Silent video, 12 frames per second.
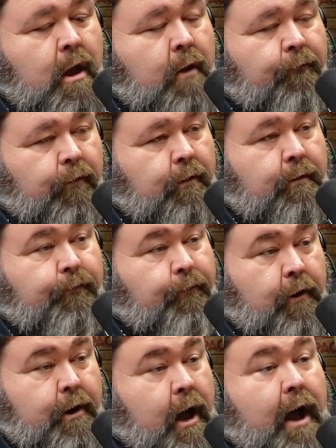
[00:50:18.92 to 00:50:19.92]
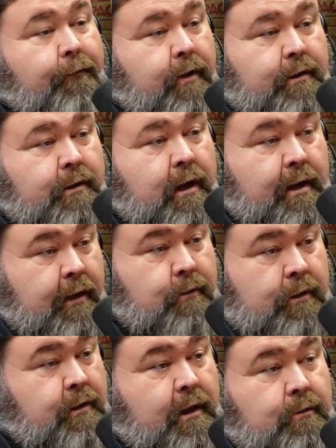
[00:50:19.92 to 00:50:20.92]
for a novice. And that's
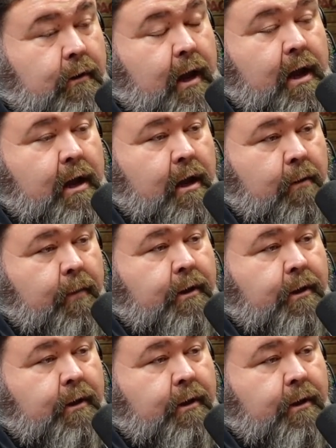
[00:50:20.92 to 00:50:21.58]
because that's what I am.